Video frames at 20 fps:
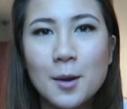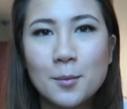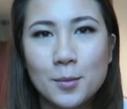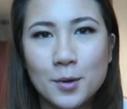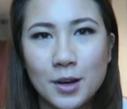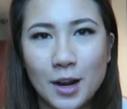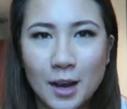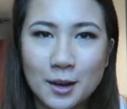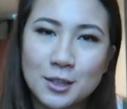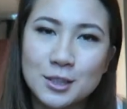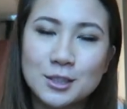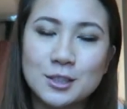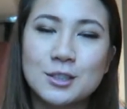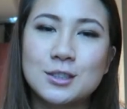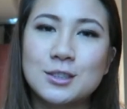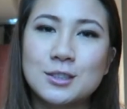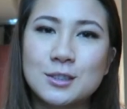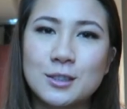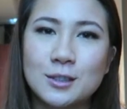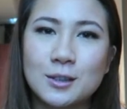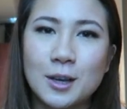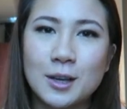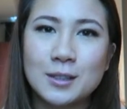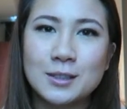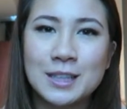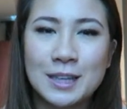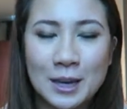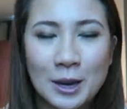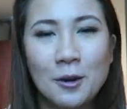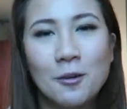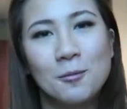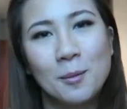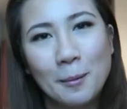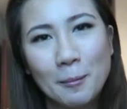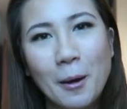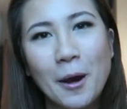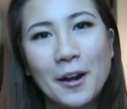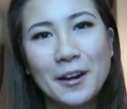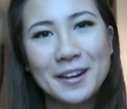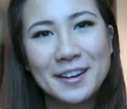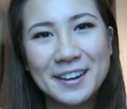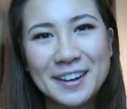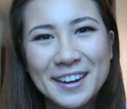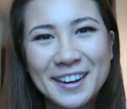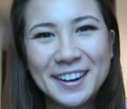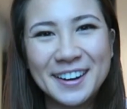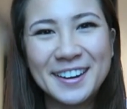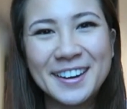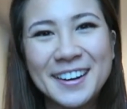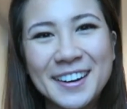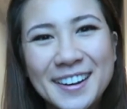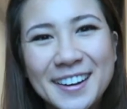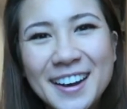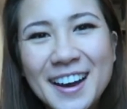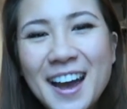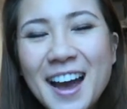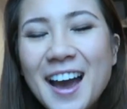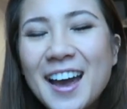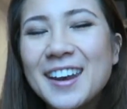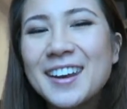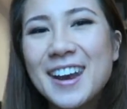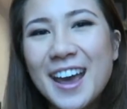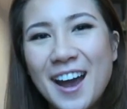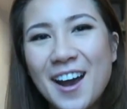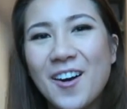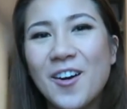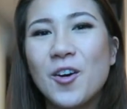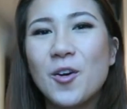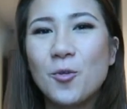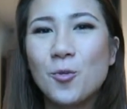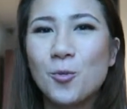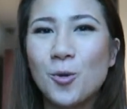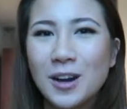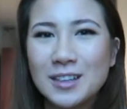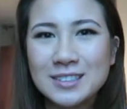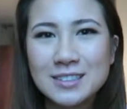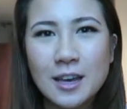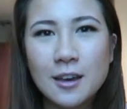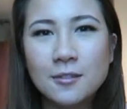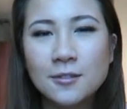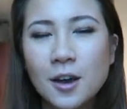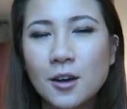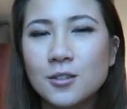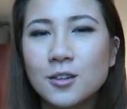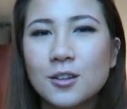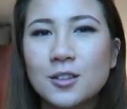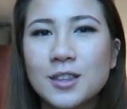but I just take care of my body. Now, once I found